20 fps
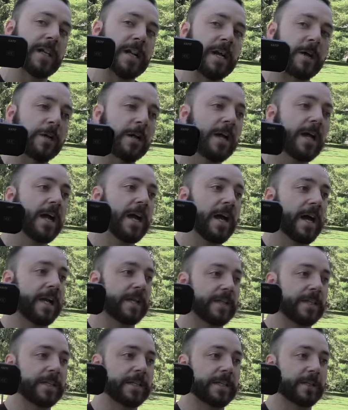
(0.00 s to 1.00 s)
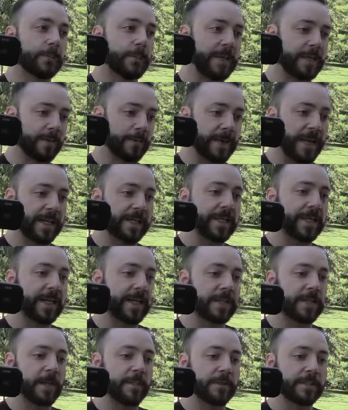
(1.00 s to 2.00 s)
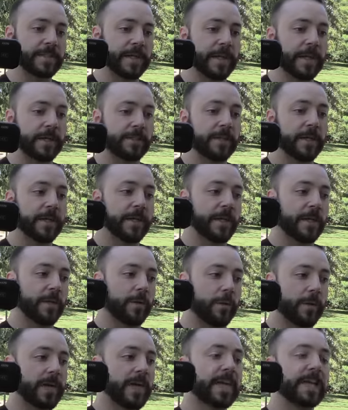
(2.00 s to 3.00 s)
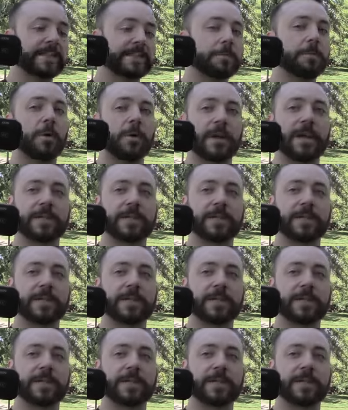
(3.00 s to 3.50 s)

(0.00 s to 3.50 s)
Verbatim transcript: it out. I think we come back again another time. We can get some more